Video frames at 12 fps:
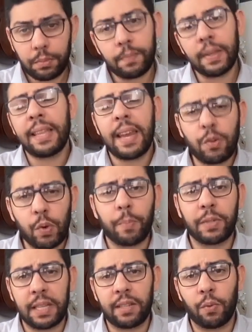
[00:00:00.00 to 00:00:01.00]
and then it's
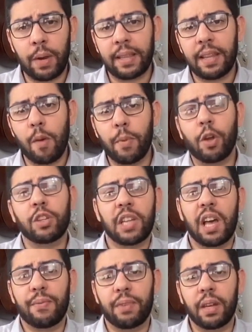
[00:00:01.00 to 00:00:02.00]
representing right now because I
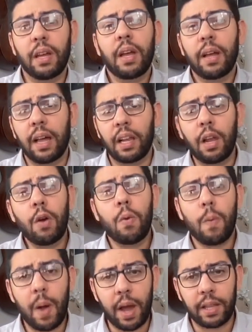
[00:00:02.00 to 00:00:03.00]
have a low
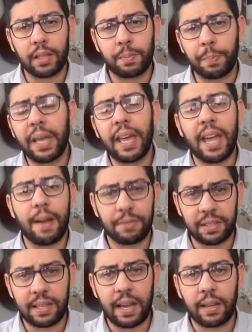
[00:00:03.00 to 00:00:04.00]
wind PAF
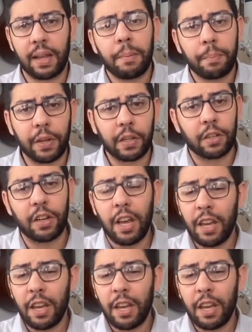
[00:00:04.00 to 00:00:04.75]
style humbucker.